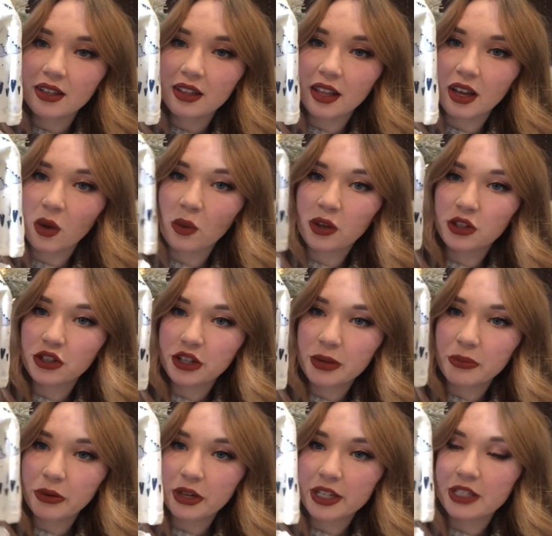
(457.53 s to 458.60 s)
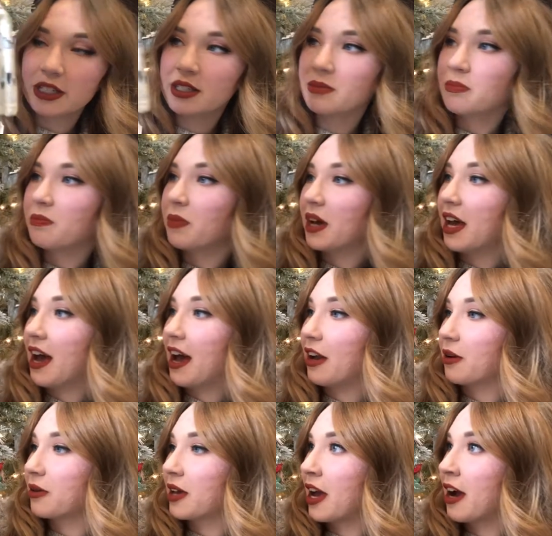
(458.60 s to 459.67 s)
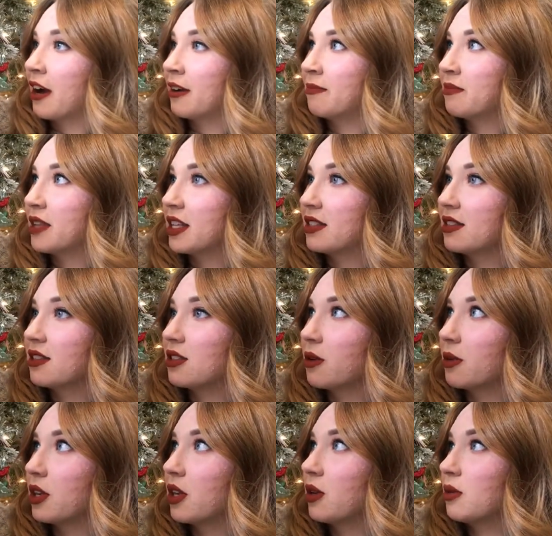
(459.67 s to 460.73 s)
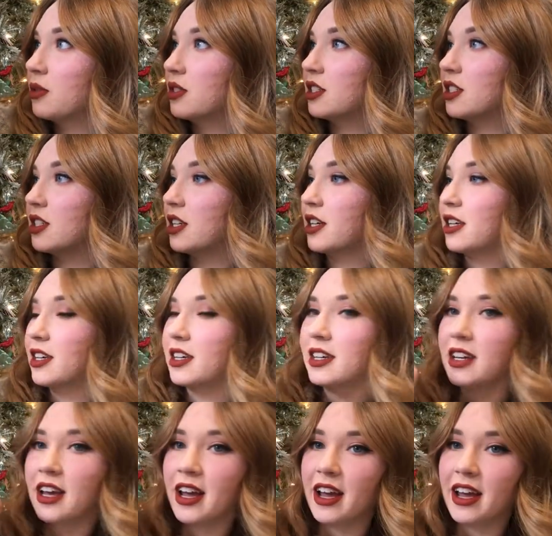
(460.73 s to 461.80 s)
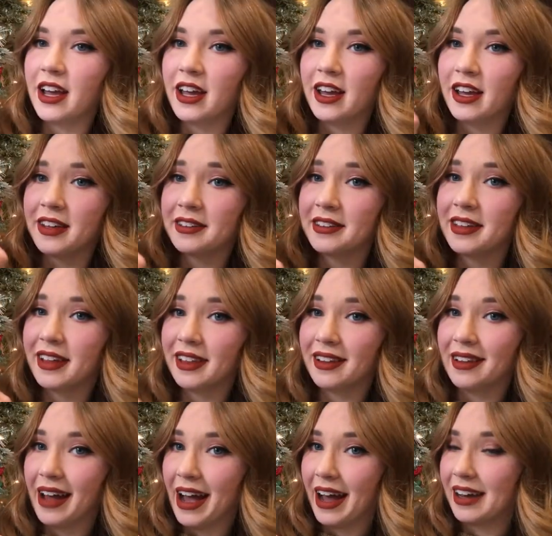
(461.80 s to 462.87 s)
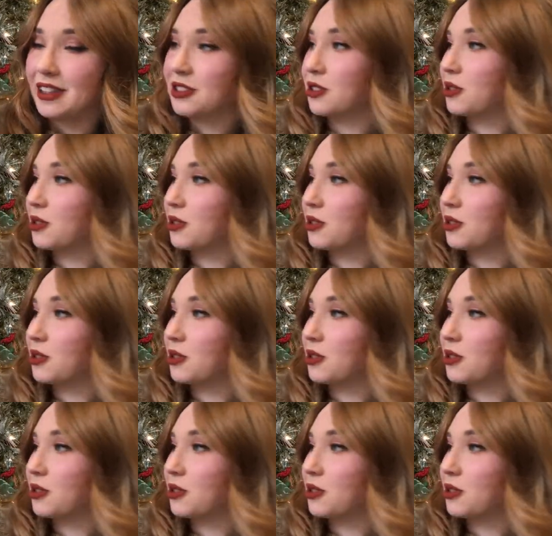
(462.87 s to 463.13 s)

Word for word: like a wintry print, but I don't care. It's so cute, and the little hat is